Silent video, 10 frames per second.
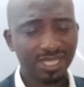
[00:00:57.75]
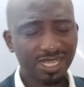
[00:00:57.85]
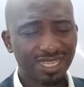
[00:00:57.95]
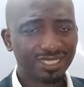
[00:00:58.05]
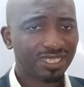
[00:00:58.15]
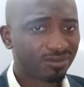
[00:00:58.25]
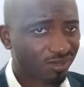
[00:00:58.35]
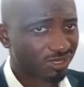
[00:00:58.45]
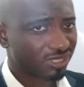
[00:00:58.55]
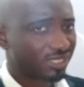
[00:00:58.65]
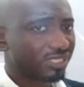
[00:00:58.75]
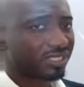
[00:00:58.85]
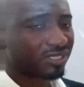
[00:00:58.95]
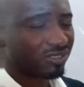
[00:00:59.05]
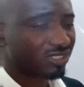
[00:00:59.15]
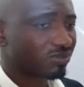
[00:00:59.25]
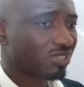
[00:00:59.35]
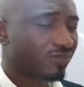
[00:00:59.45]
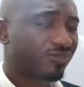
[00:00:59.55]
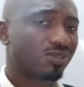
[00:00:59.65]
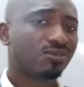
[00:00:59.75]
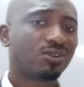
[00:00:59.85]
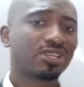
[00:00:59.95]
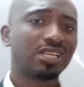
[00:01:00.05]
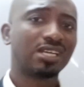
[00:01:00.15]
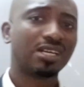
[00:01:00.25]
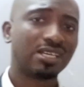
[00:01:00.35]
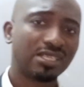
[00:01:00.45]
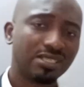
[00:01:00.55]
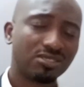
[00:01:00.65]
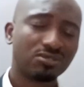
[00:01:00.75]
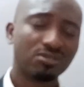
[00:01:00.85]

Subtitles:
And then what this conceptual framework is to